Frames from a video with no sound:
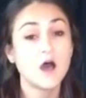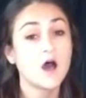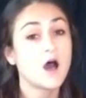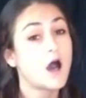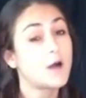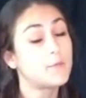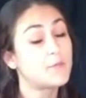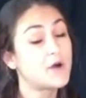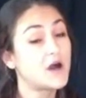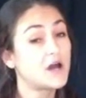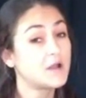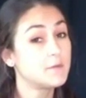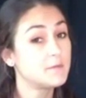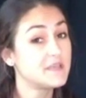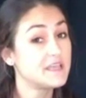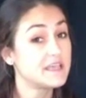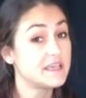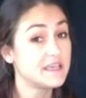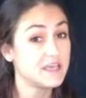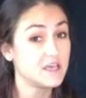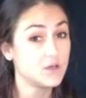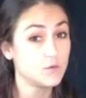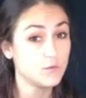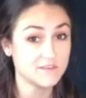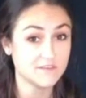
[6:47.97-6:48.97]
Upon being
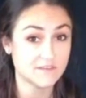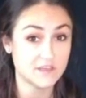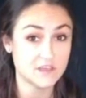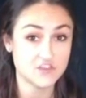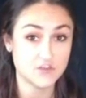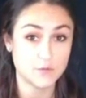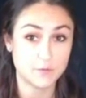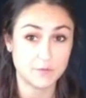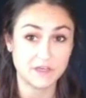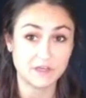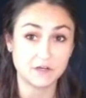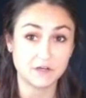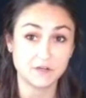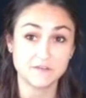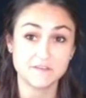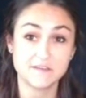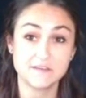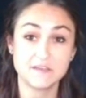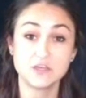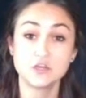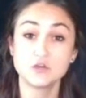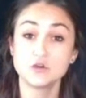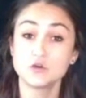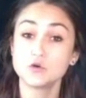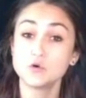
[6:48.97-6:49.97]
hit with such a
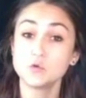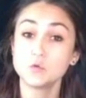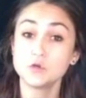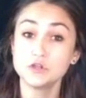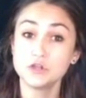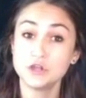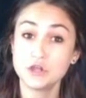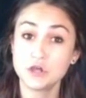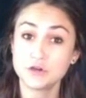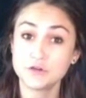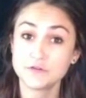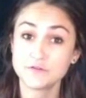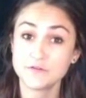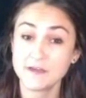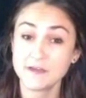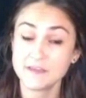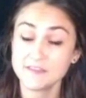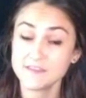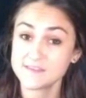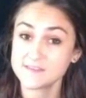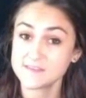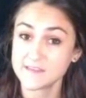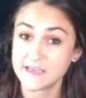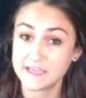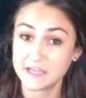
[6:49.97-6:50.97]
penalty, Google will notify the
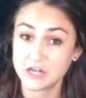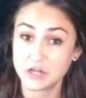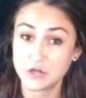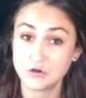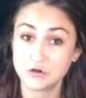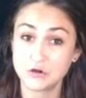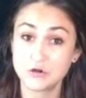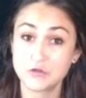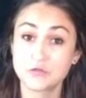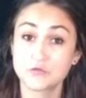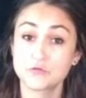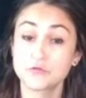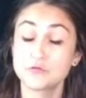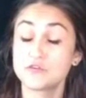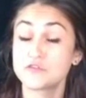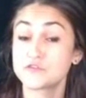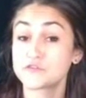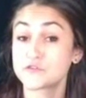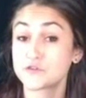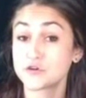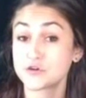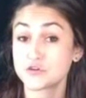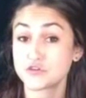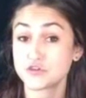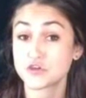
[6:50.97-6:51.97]
site owner through the
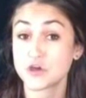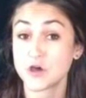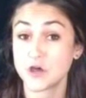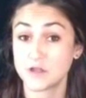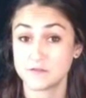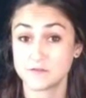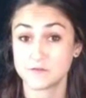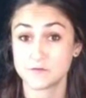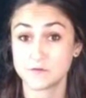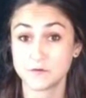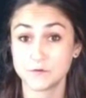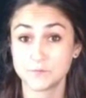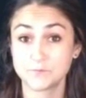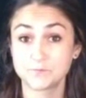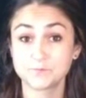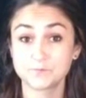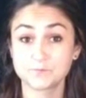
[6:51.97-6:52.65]
Search Console.